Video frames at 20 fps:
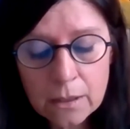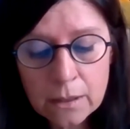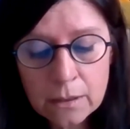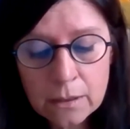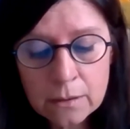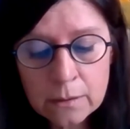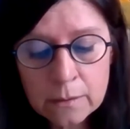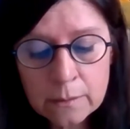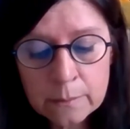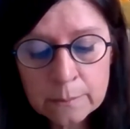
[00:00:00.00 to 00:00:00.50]

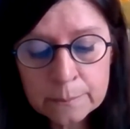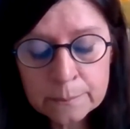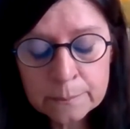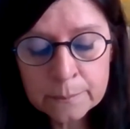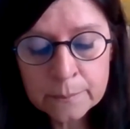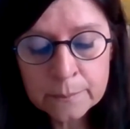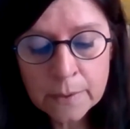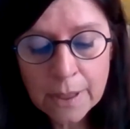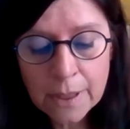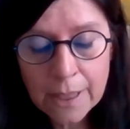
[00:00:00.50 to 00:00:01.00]

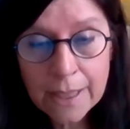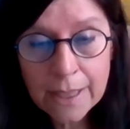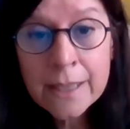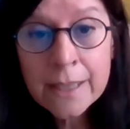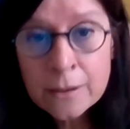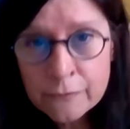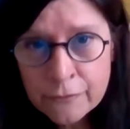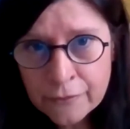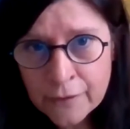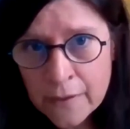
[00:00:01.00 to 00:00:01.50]

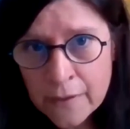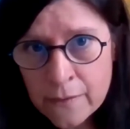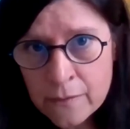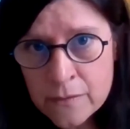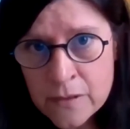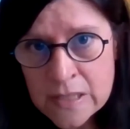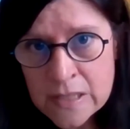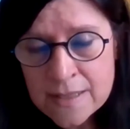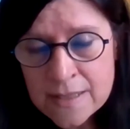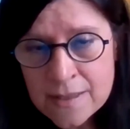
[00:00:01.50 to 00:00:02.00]
In
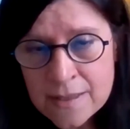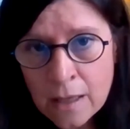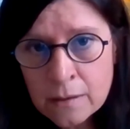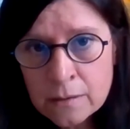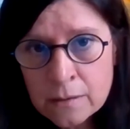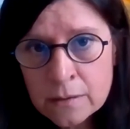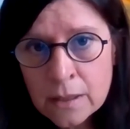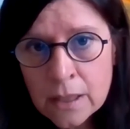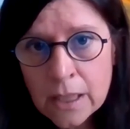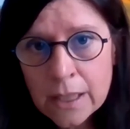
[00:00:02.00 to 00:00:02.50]
Father and
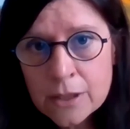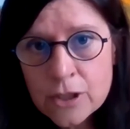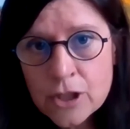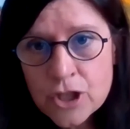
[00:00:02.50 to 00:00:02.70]
Son,